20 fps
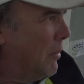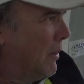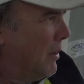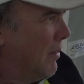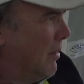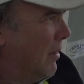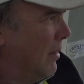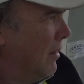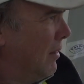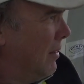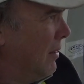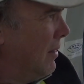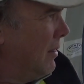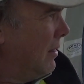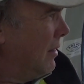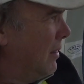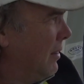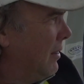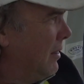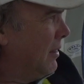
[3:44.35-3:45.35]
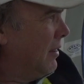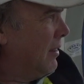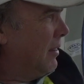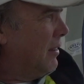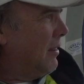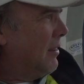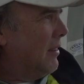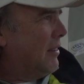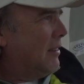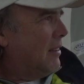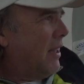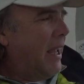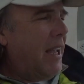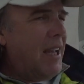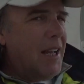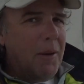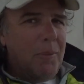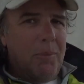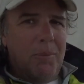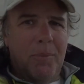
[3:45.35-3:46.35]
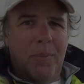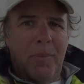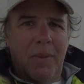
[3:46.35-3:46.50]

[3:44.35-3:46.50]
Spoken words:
But damn,